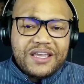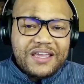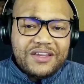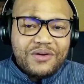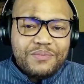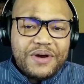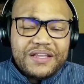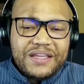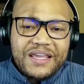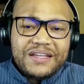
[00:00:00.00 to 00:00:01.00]
your
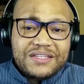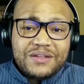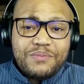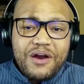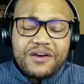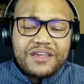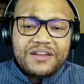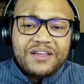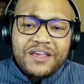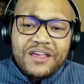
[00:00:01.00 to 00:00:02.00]
money into the market,